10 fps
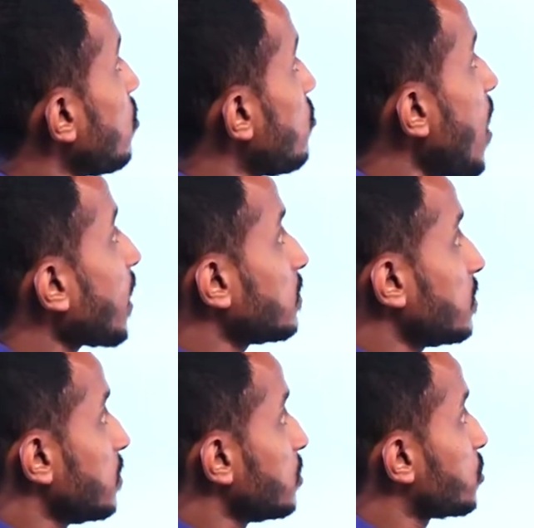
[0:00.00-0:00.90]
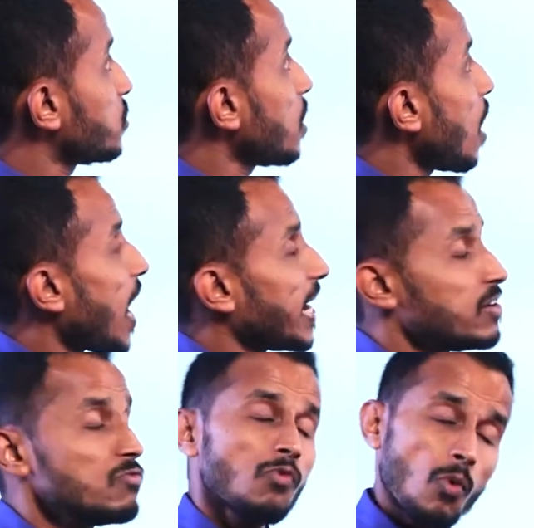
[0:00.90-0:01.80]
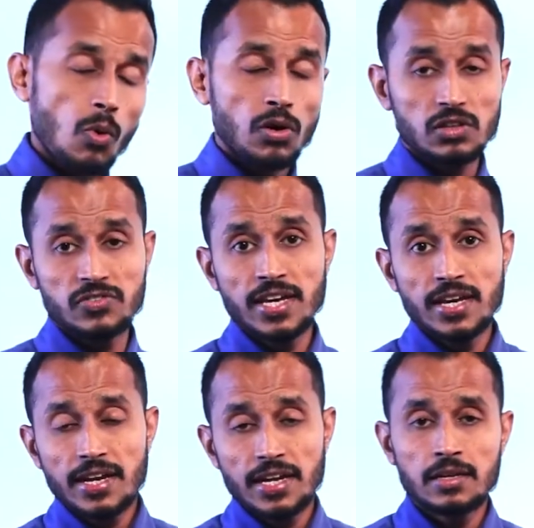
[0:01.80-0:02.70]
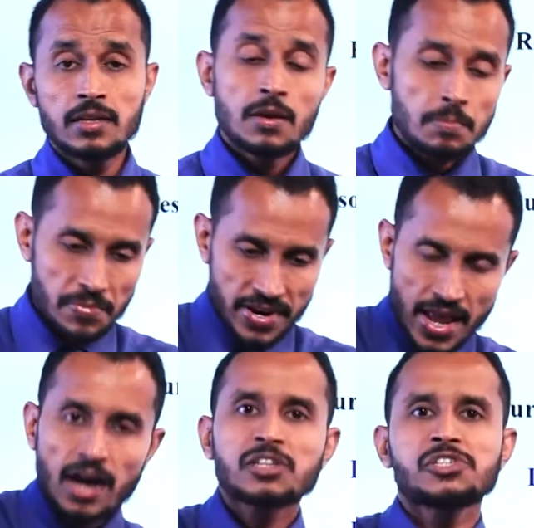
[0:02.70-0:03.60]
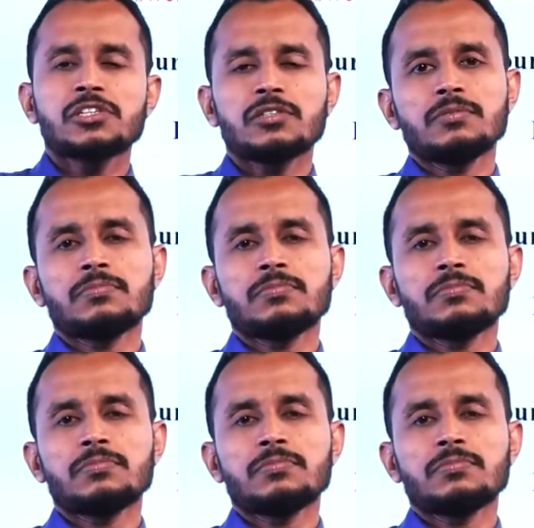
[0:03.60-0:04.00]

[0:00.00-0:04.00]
factors are involved in production.